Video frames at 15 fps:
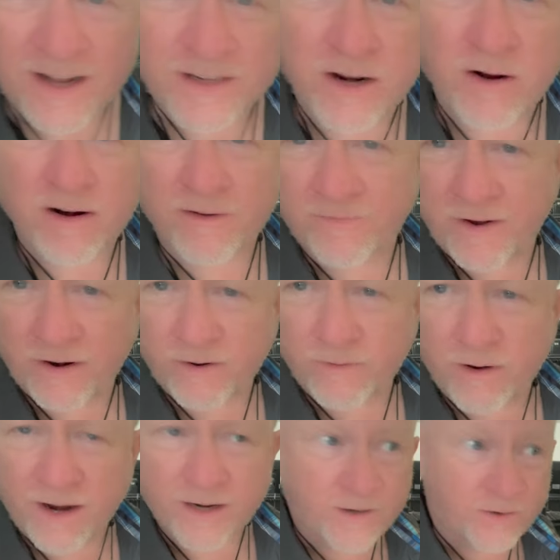to go on a ferry
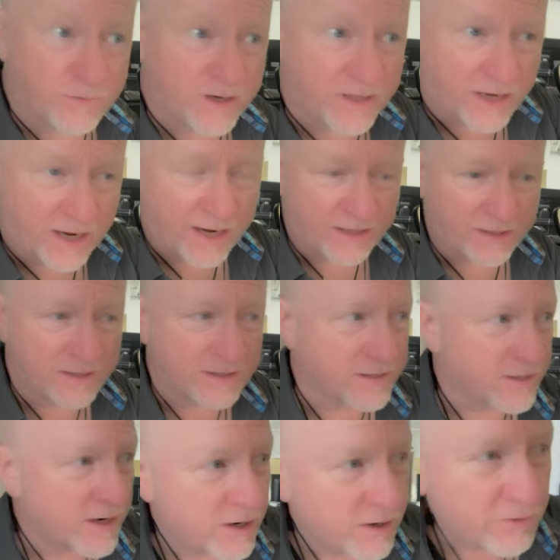ride to one of the islands?
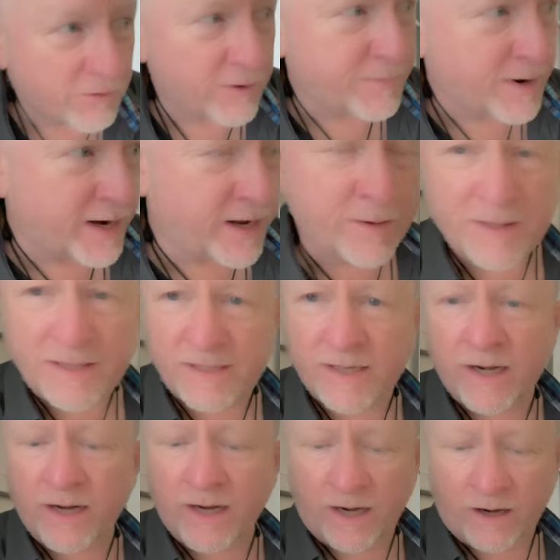Or am I going to be
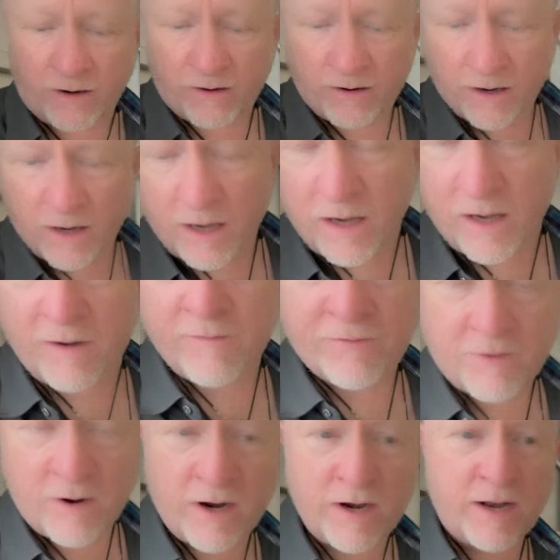sitting here on
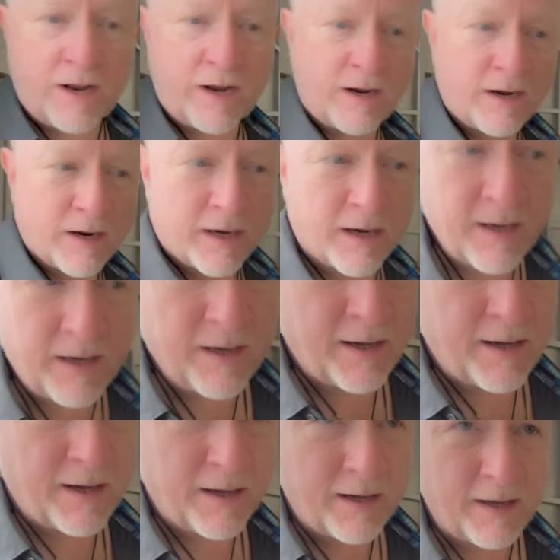Friday
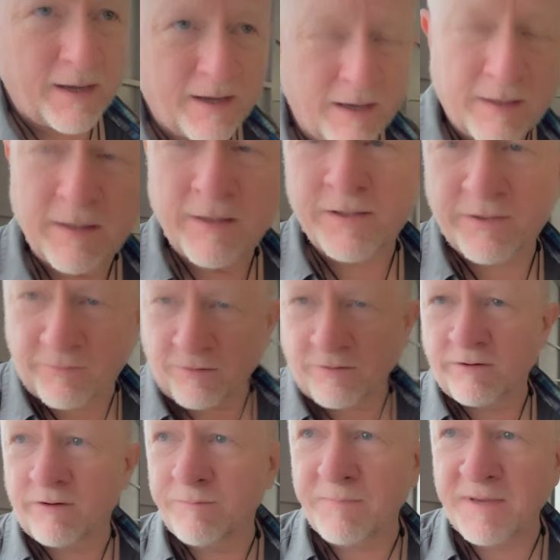
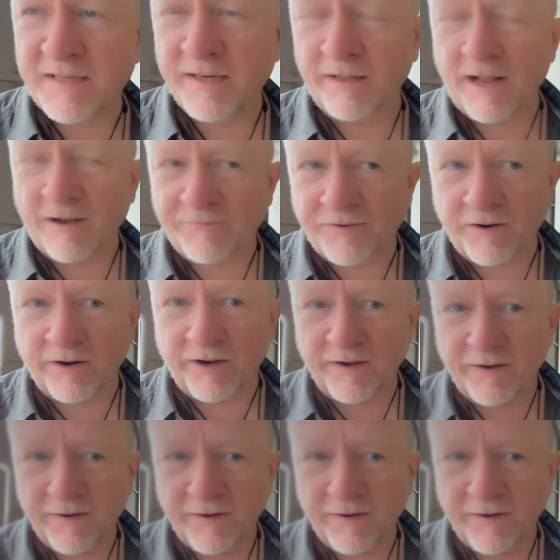screwed, missing that ferry?